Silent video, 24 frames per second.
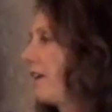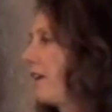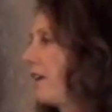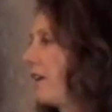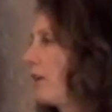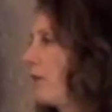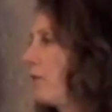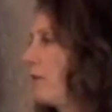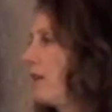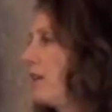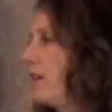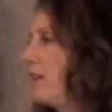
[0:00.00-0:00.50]
You
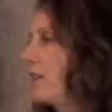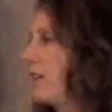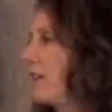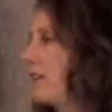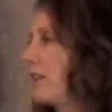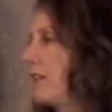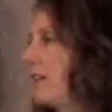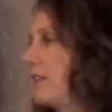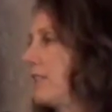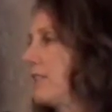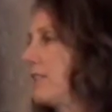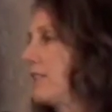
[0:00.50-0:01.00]
know, I'm eating the
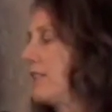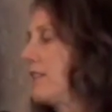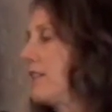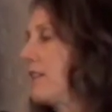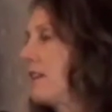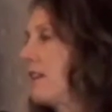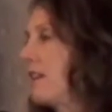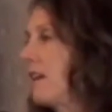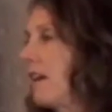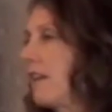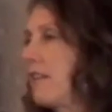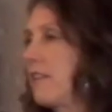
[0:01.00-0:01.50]
least,
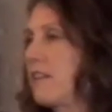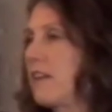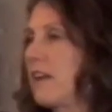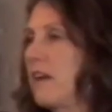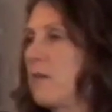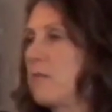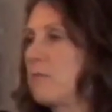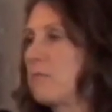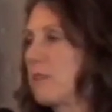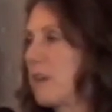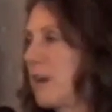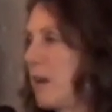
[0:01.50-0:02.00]

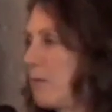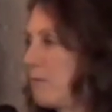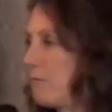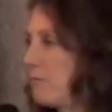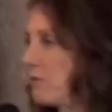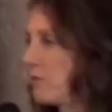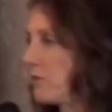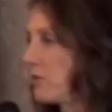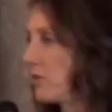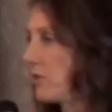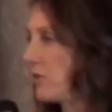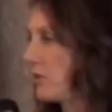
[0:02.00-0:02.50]
I'm